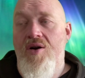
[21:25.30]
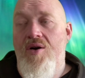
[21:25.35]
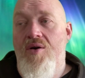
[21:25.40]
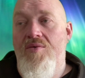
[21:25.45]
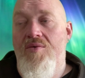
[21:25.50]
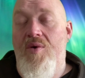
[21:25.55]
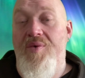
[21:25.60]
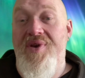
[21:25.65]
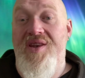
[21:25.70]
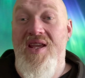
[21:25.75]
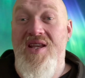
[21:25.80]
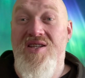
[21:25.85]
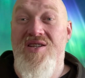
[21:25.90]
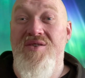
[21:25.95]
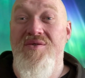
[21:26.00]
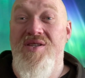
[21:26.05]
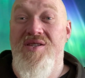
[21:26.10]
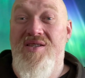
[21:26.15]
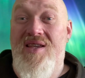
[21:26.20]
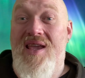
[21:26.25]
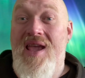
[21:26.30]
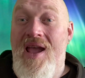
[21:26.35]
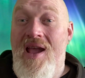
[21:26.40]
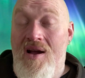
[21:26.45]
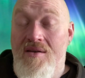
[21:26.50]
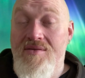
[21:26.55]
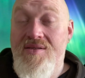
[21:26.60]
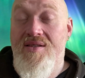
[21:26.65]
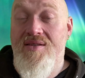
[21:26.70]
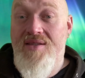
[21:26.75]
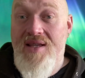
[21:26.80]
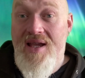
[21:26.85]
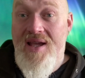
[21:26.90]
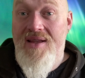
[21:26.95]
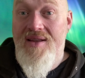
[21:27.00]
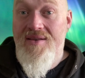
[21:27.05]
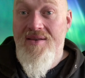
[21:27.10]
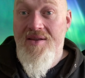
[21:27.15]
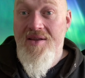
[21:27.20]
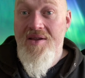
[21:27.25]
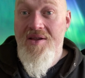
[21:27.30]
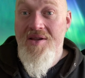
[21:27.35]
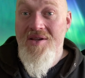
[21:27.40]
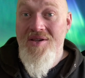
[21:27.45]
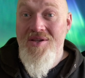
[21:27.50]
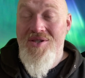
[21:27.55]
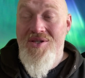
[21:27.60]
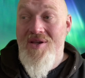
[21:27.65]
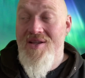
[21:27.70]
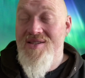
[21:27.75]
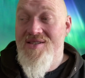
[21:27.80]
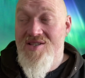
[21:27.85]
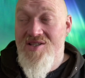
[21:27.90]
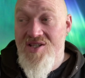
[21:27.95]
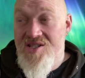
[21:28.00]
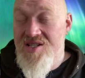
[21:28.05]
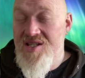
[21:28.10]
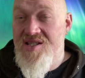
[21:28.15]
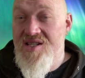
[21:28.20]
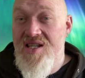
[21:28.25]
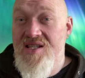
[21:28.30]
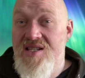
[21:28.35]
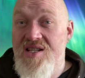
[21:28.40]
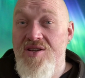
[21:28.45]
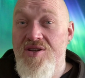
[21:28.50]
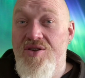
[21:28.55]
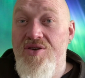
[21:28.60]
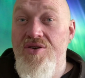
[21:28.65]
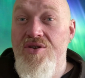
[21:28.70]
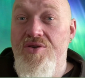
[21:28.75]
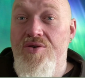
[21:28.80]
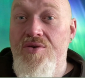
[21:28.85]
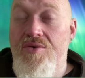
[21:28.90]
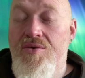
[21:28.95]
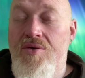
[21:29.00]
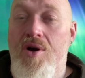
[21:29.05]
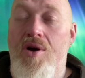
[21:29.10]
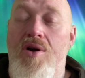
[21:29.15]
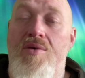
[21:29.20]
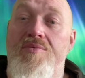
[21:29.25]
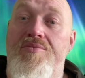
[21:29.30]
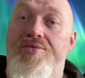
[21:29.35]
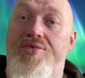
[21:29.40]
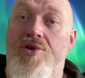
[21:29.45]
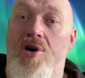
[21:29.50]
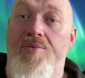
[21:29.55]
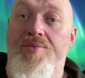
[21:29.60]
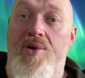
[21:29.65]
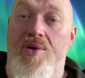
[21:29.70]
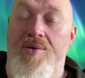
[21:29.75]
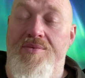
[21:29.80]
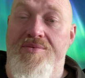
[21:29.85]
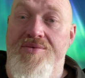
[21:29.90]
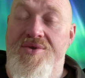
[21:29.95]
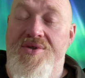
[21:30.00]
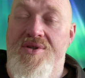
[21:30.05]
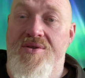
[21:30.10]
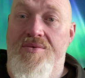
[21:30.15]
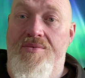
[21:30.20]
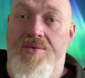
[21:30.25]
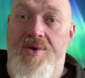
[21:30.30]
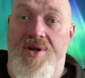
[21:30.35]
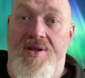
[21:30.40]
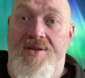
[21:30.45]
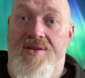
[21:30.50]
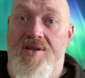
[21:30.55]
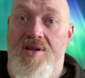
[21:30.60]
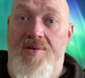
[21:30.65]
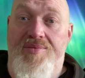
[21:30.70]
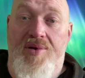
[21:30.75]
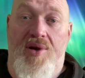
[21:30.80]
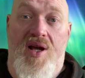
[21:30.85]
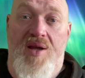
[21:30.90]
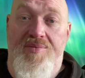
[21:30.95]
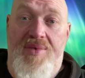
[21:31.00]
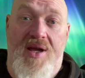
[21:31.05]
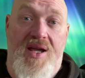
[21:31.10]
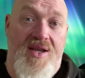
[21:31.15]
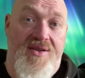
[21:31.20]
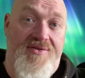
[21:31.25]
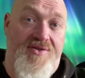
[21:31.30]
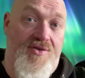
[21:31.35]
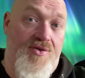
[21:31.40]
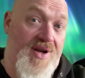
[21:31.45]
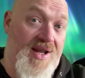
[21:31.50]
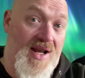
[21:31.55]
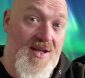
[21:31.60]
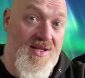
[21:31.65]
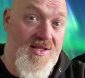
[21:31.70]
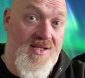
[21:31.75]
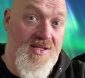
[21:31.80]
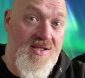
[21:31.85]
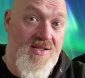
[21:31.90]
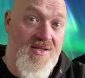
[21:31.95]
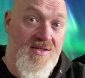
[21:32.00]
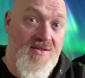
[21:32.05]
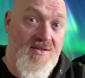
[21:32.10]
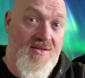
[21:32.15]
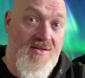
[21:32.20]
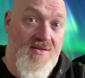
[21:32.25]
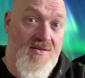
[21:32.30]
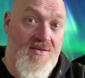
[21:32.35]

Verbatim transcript: What we need to do is counter that. So it's just as easy to Google problems with applied behaviour analysis.